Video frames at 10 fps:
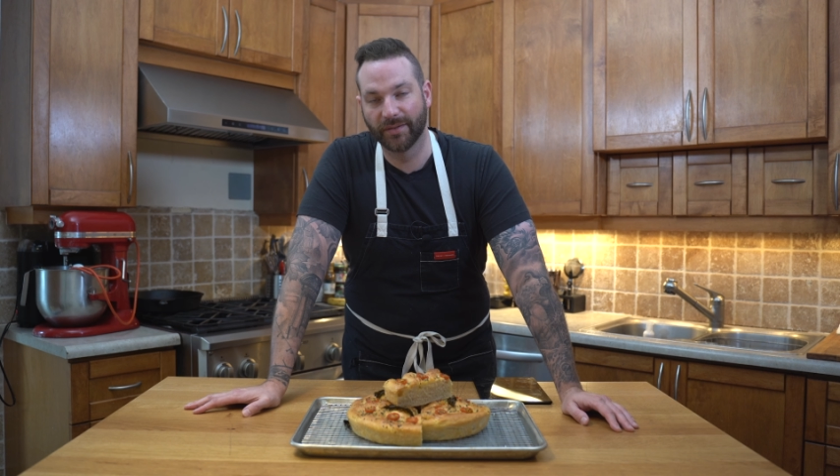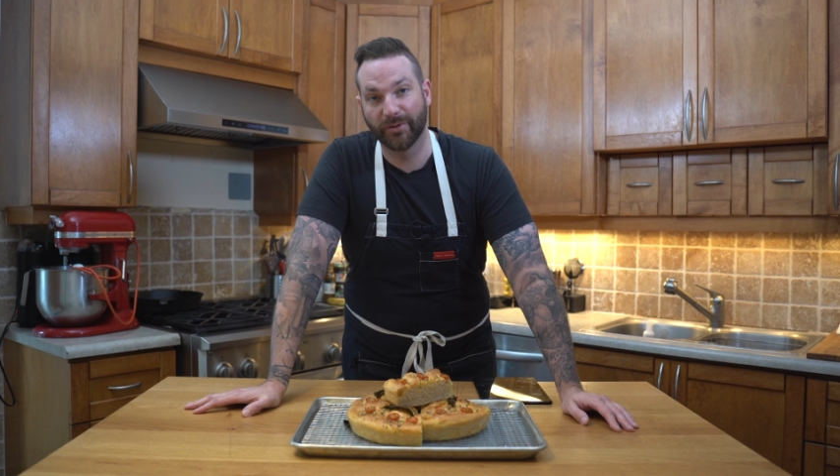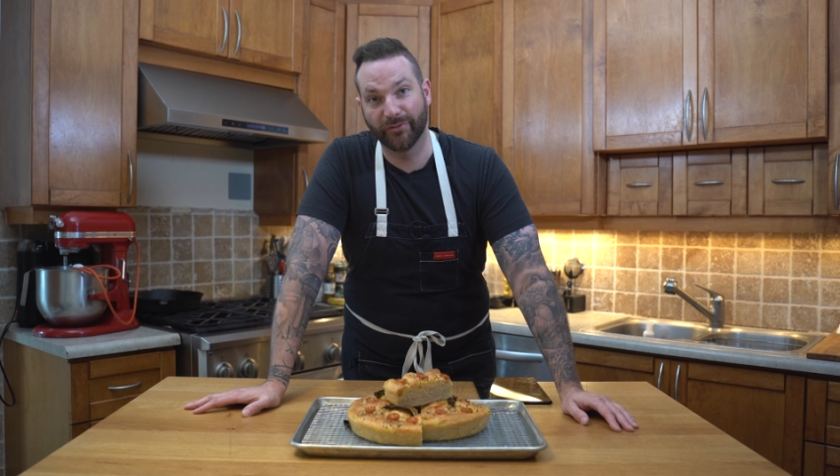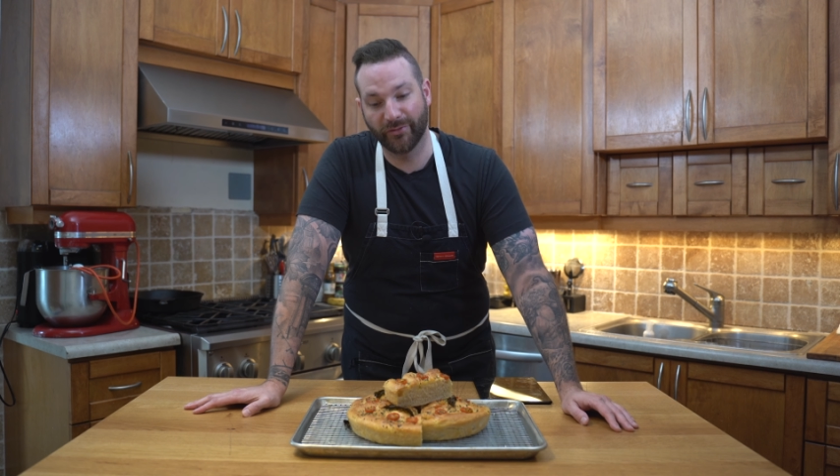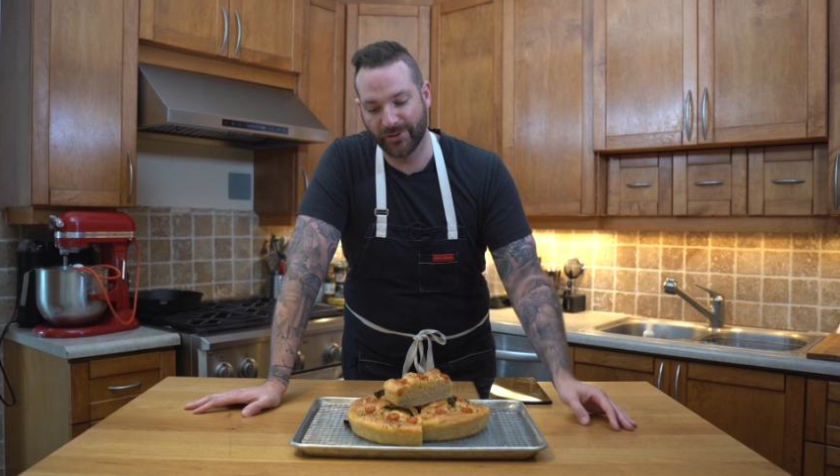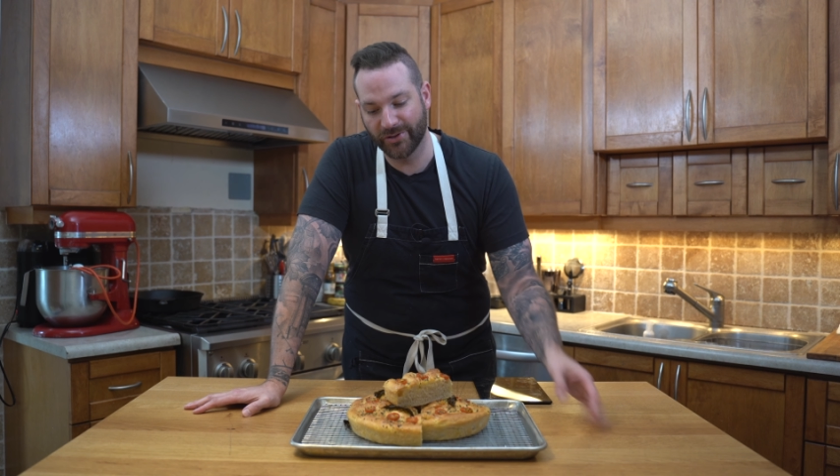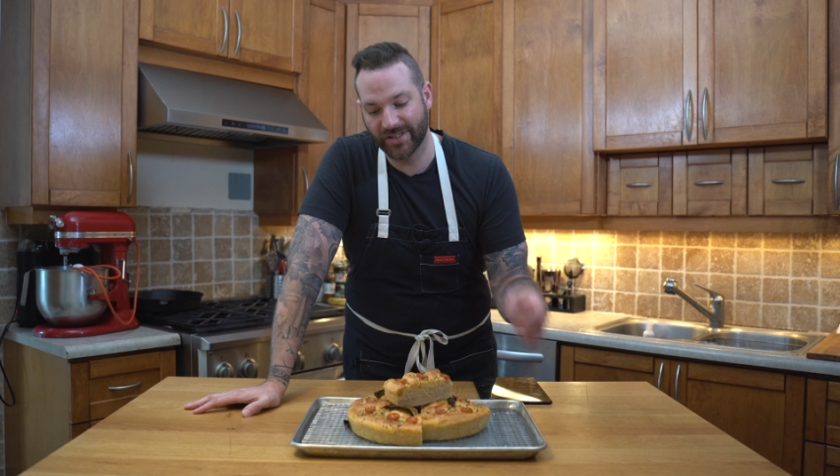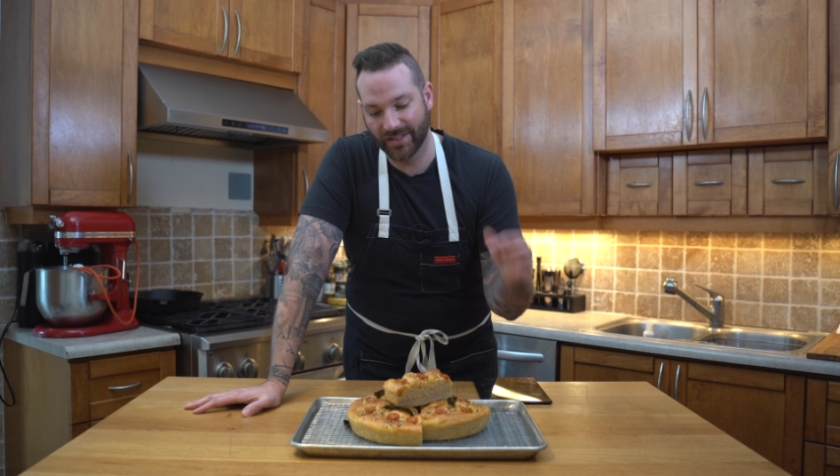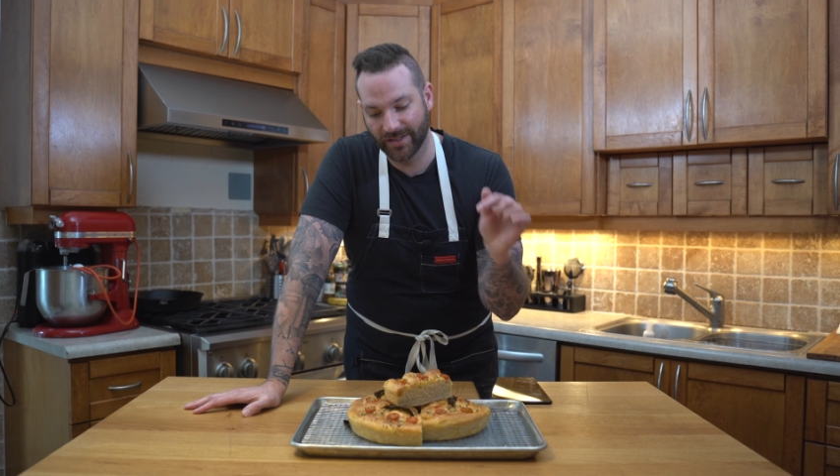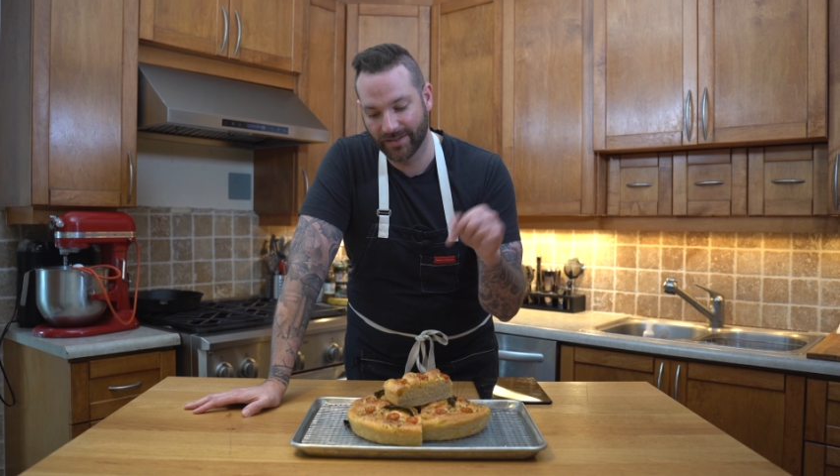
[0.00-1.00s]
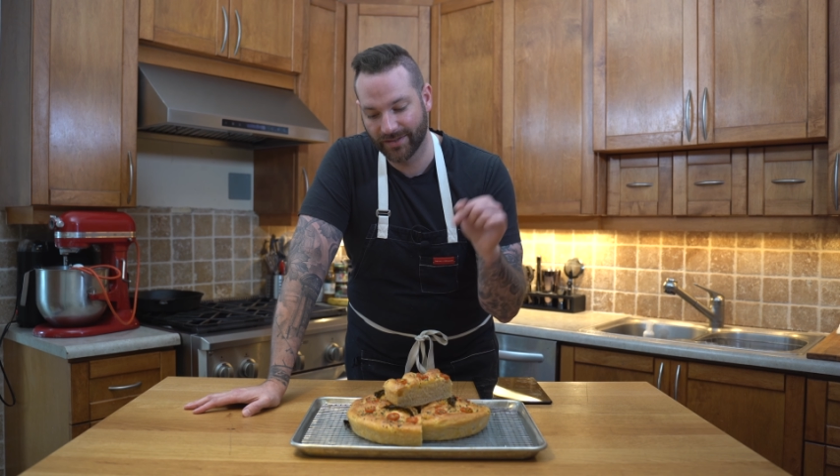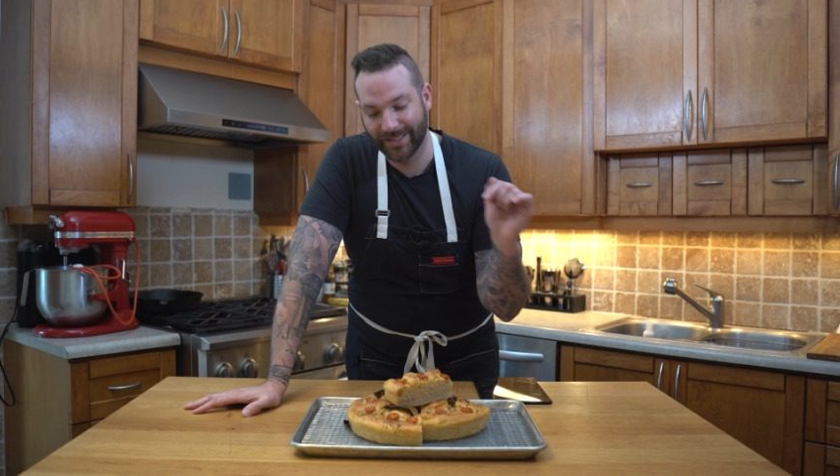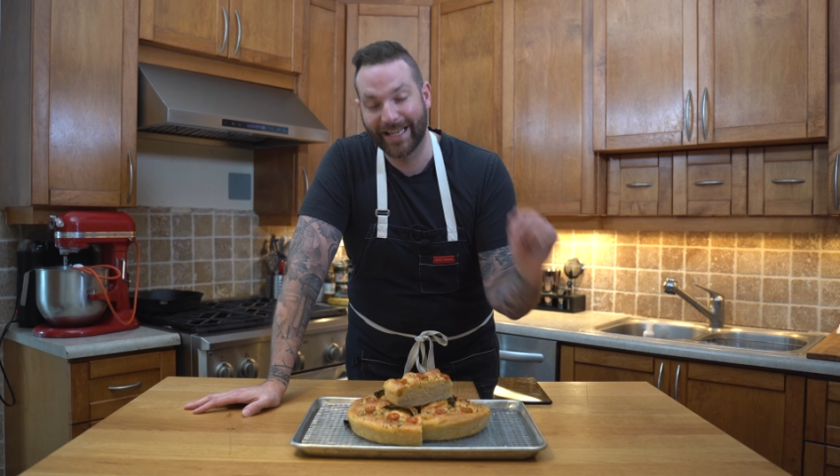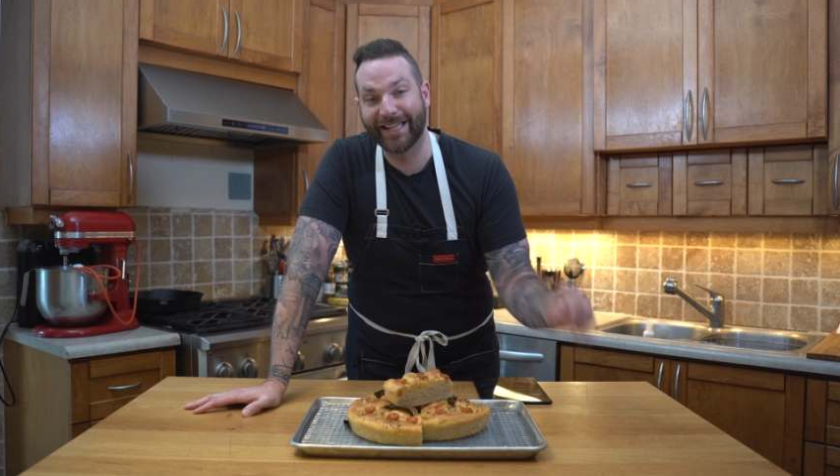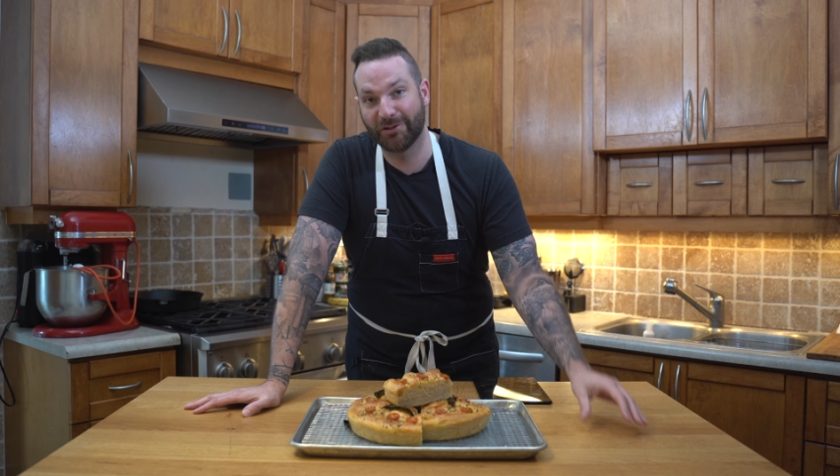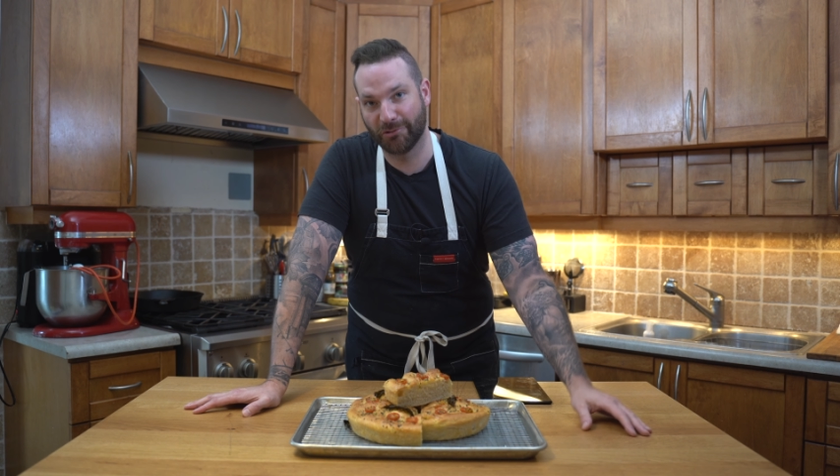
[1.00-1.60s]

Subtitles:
But first, I need